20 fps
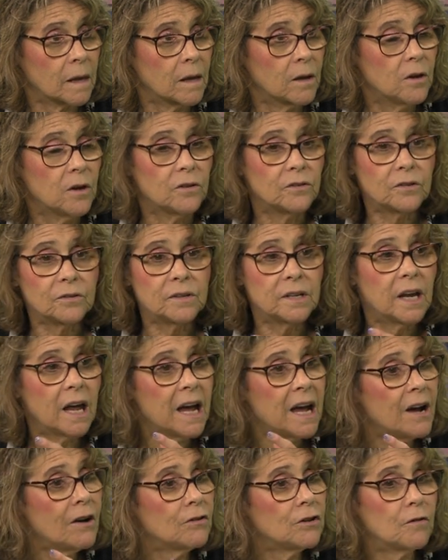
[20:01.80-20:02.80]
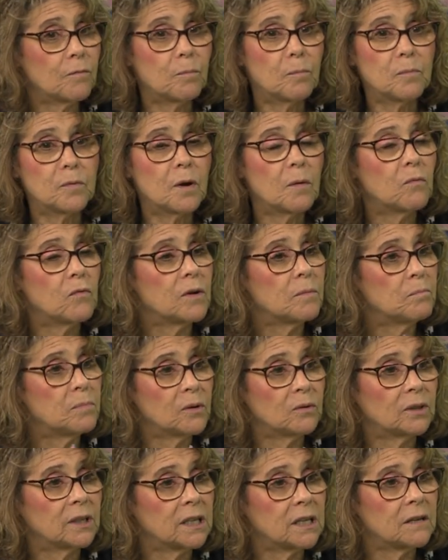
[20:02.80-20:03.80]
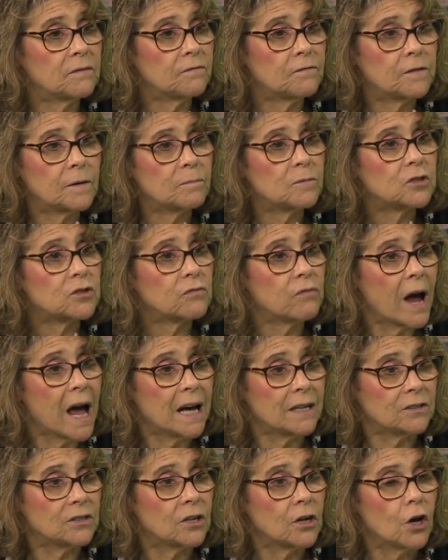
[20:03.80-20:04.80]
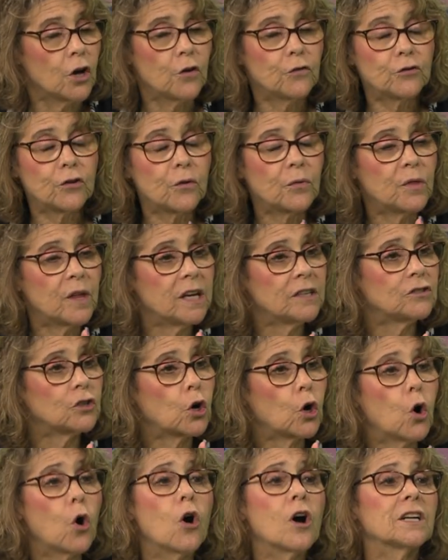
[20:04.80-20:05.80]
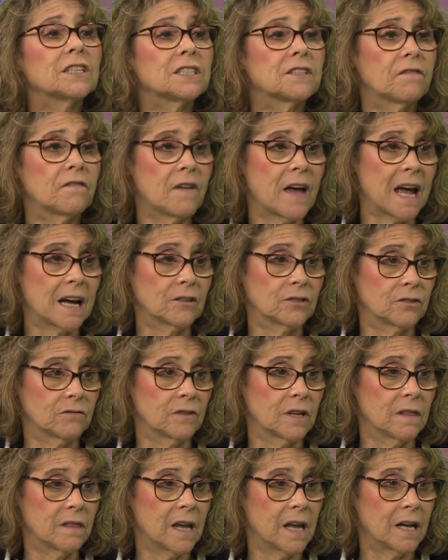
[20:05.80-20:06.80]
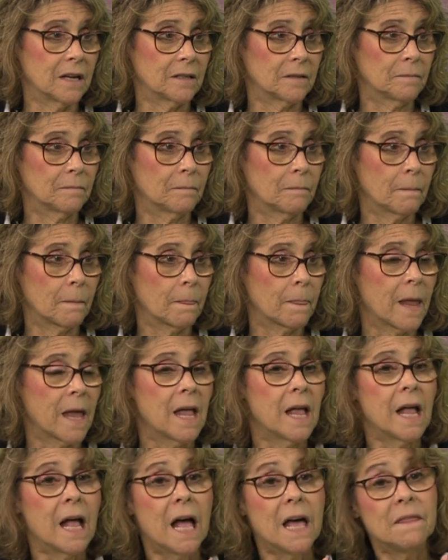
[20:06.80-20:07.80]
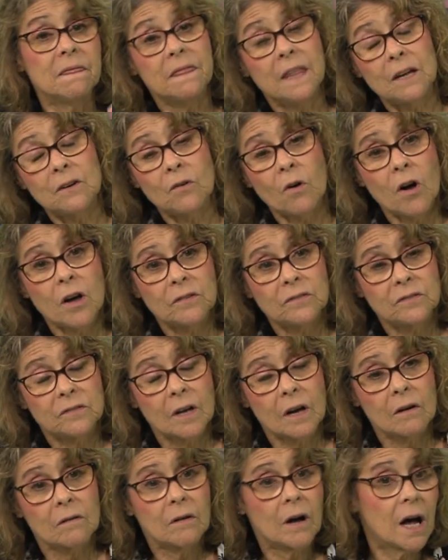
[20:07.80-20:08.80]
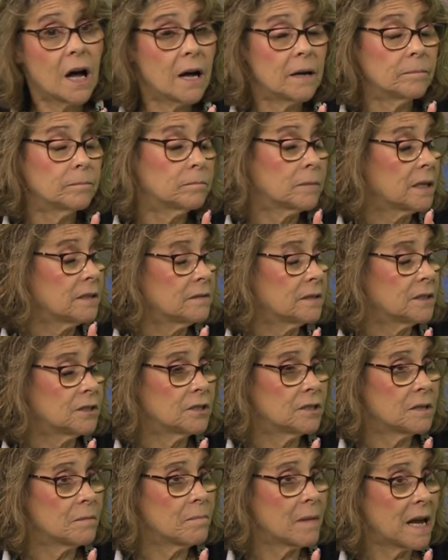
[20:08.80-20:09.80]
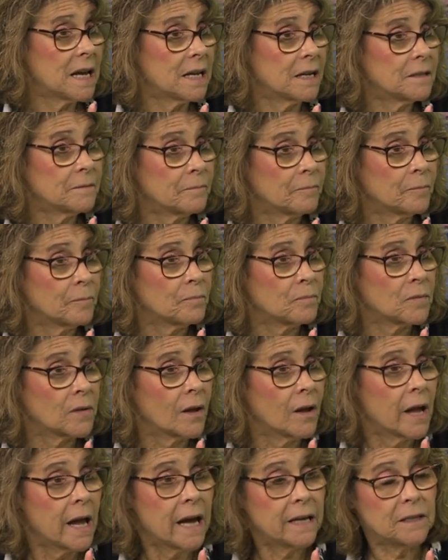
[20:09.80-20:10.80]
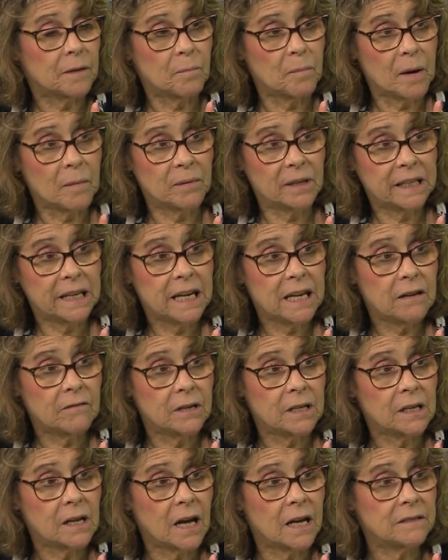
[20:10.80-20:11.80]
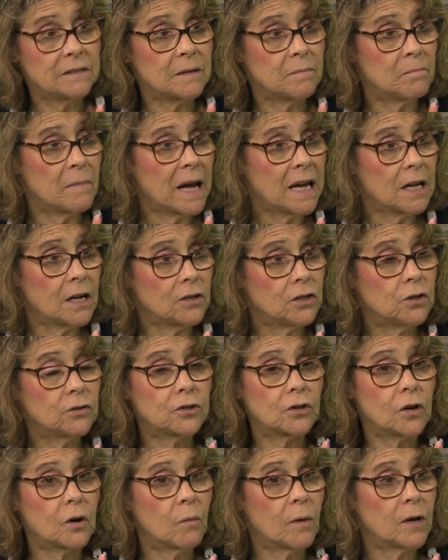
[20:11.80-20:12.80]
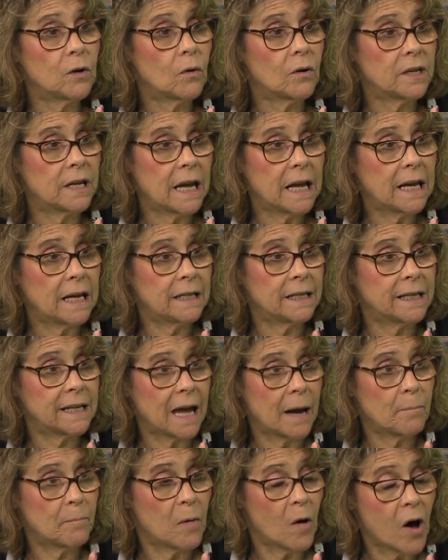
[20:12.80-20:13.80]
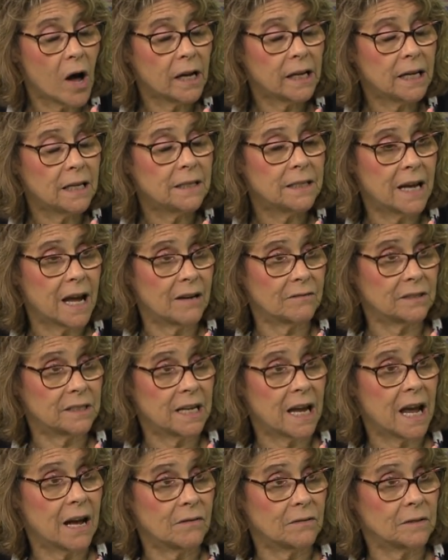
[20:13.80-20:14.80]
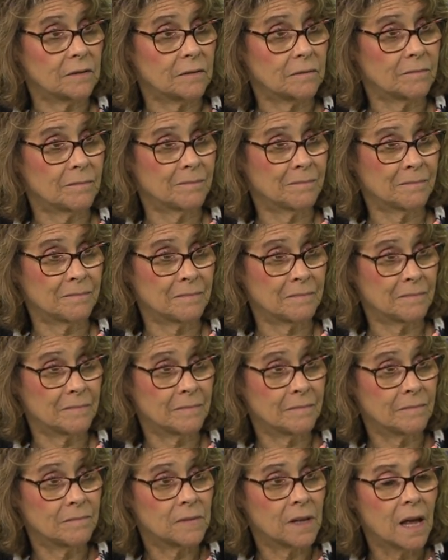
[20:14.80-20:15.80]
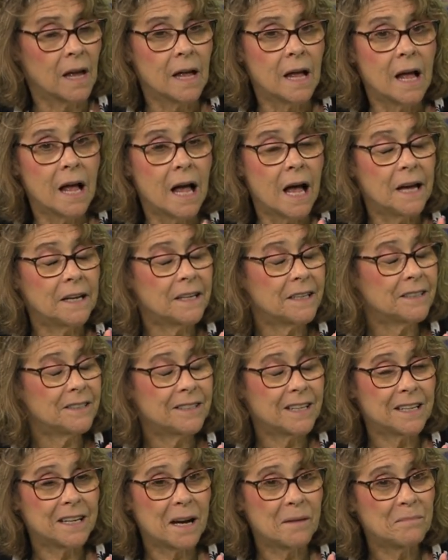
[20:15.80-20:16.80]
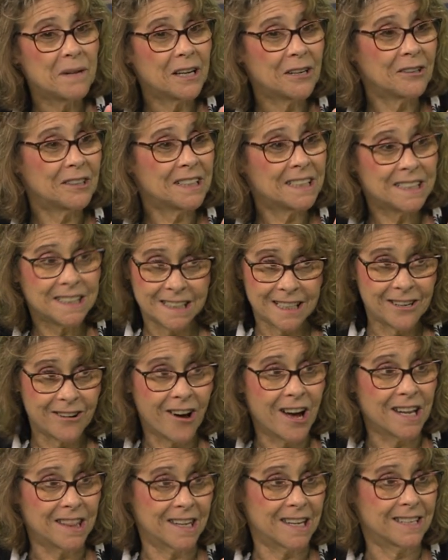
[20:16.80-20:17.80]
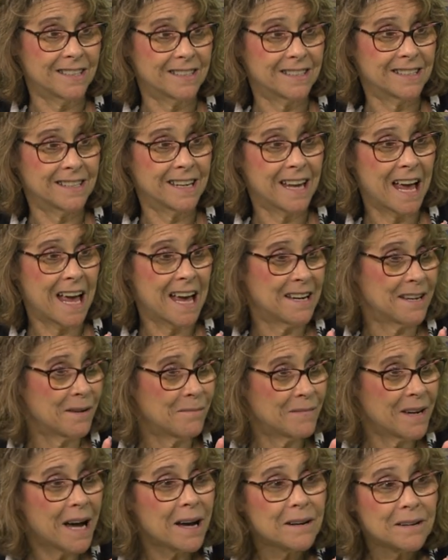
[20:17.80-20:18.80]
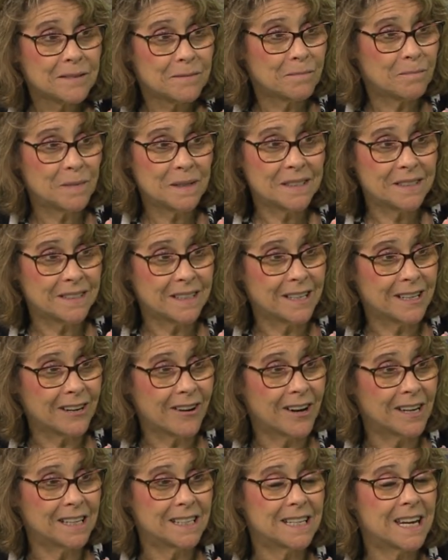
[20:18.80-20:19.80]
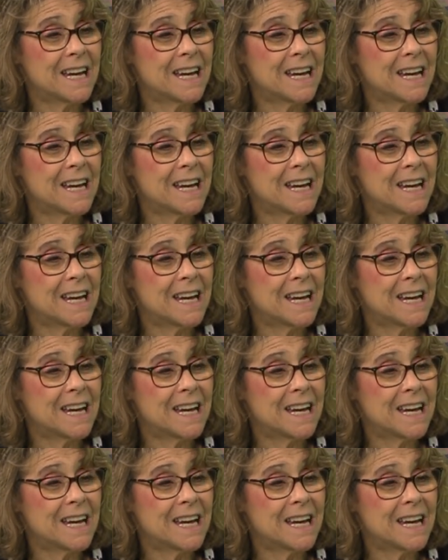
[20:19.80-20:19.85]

Right. So now you're, you're rebuilding it from scratch. So there's a cost factor in there. Mm-hmm. And then also, I, I said to the mayor, at the public hearing, I said, Mayor, you took away all your handicapped parking downtown. And I said, I'm not going to sit on this. And I'm not been sitting on it.